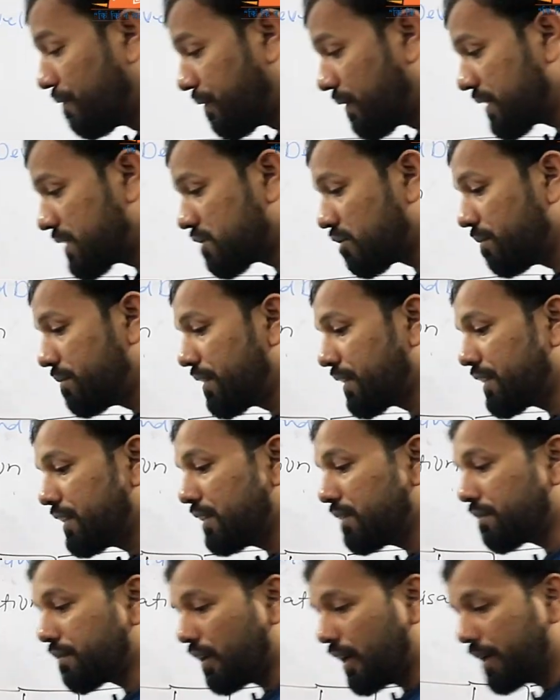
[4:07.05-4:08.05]
First
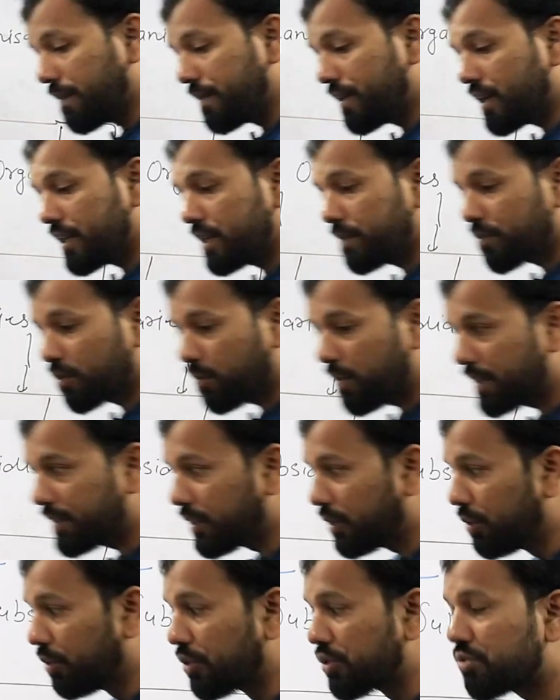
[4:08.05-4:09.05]
objective, IBRD provide
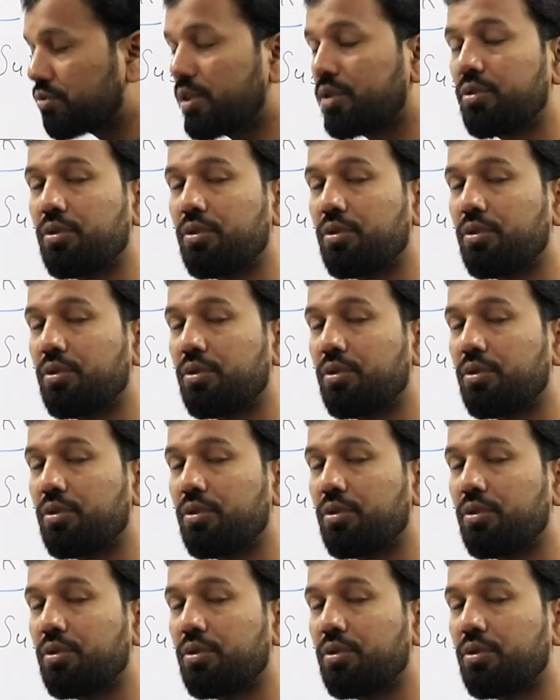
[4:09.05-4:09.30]
the loans to